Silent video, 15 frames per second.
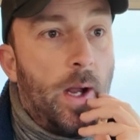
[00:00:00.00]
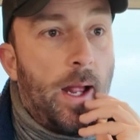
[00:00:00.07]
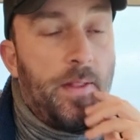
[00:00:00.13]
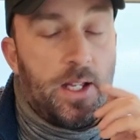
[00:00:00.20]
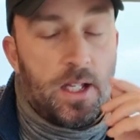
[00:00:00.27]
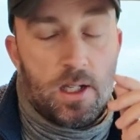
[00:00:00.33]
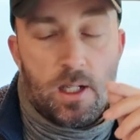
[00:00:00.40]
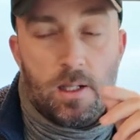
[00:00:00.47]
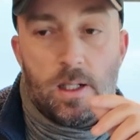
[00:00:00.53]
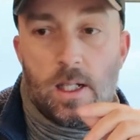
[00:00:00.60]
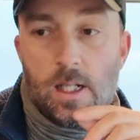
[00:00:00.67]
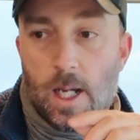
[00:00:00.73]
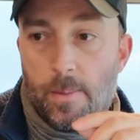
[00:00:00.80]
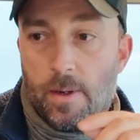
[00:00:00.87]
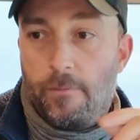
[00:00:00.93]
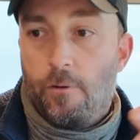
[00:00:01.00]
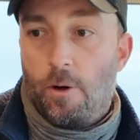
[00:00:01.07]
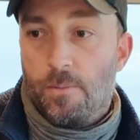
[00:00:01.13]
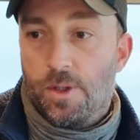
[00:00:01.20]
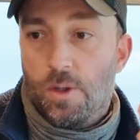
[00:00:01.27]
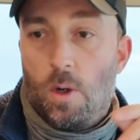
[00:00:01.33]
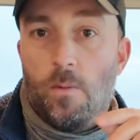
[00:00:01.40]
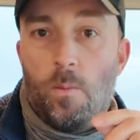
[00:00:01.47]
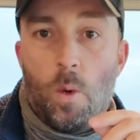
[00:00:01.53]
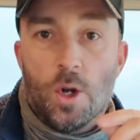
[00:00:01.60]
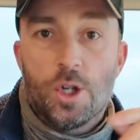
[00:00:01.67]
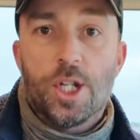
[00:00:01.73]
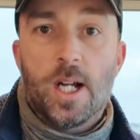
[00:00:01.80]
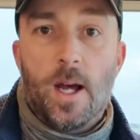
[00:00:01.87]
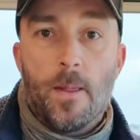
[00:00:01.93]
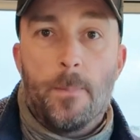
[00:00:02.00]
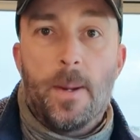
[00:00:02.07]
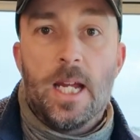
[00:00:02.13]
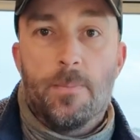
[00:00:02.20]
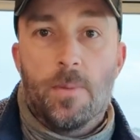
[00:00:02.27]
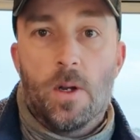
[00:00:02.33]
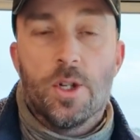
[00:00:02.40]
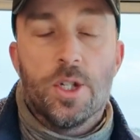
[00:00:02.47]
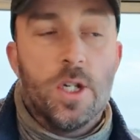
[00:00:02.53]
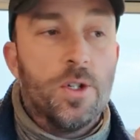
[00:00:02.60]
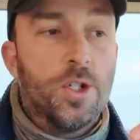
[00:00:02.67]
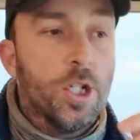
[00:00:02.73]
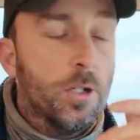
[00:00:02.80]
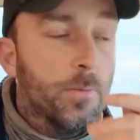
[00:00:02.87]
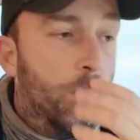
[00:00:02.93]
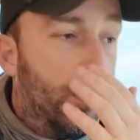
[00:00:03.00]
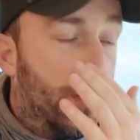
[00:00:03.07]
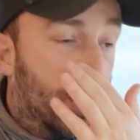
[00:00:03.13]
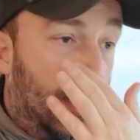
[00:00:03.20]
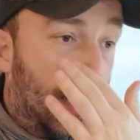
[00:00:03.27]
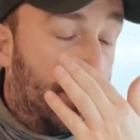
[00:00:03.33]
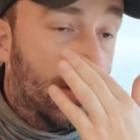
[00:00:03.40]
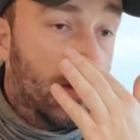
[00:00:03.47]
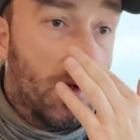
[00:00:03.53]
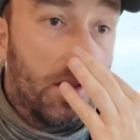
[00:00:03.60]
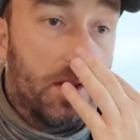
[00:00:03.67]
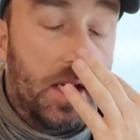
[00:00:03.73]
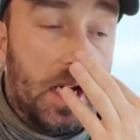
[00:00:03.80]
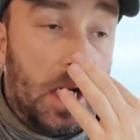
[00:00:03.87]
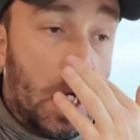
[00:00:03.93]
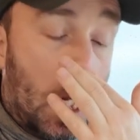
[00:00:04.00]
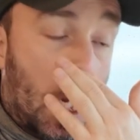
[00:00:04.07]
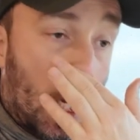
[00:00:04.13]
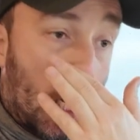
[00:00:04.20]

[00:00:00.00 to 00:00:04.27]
and this is coming from sort of watching other people on YouTube with the same sort of thing.